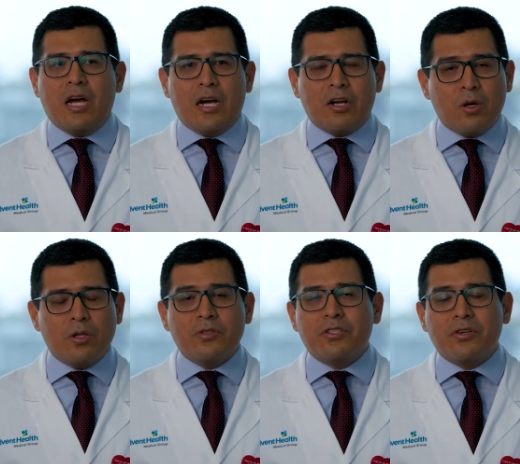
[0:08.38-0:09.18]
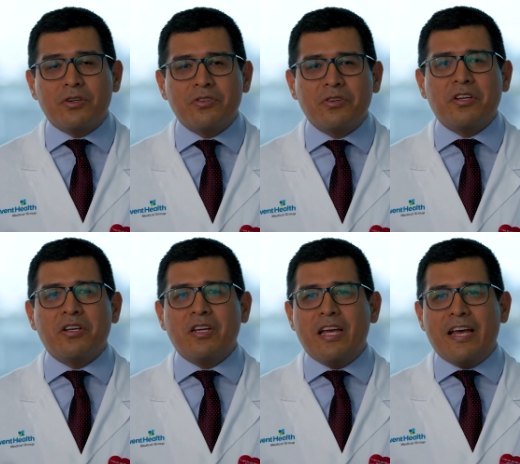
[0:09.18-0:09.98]
uh, colon
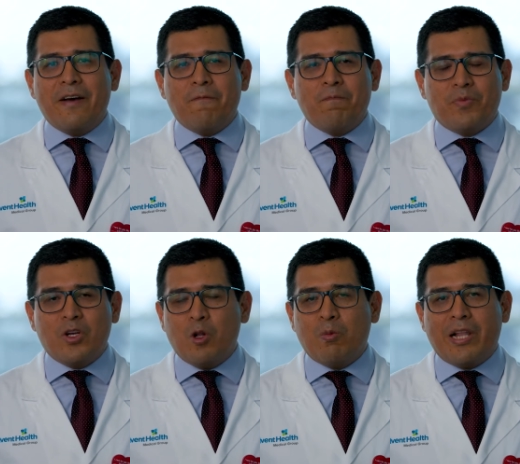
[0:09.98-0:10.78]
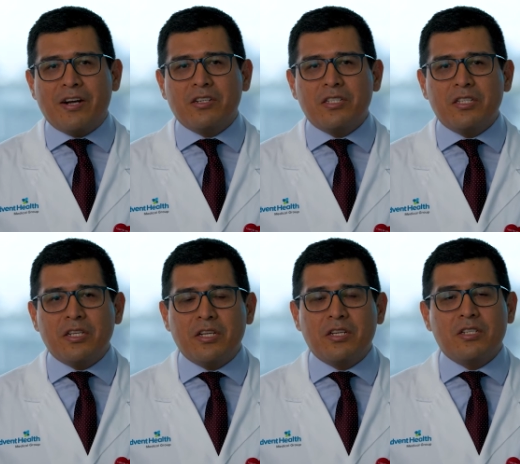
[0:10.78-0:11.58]
surgery, uh, gallbladder
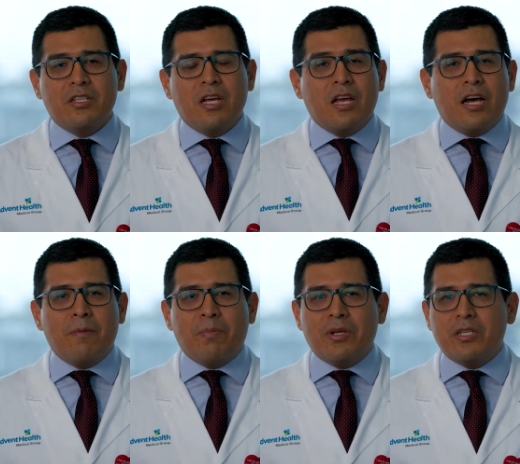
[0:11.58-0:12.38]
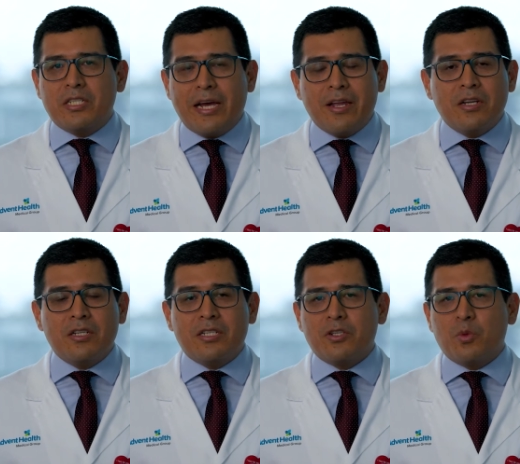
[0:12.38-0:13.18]
disease,
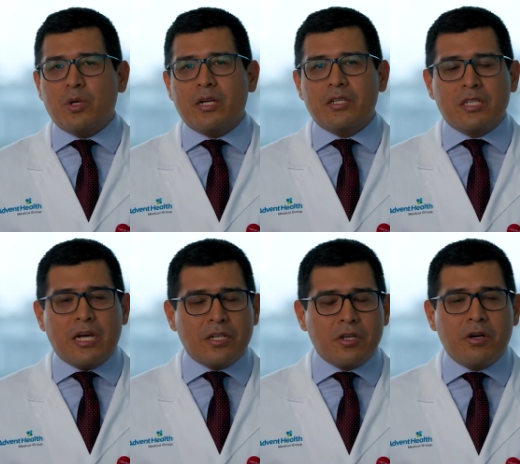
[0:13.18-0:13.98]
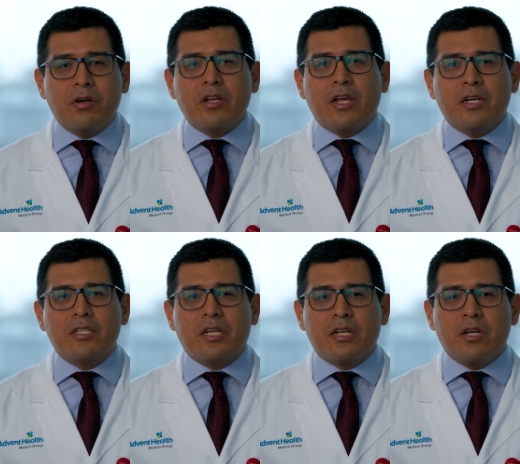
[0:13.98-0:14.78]
appendicitis, as well as, as
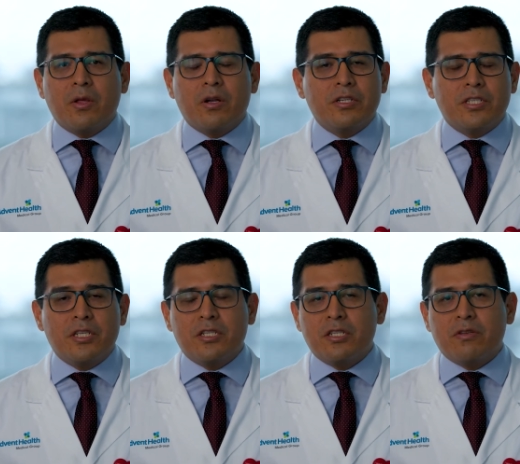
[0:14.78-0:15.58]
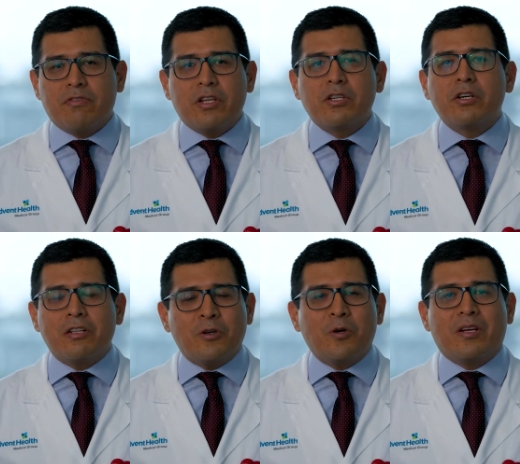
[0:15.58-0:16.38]
hernias and other diseases of the
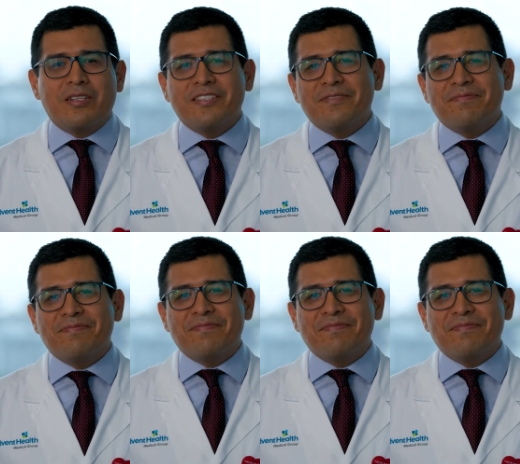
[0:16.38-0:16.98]
internal organs. My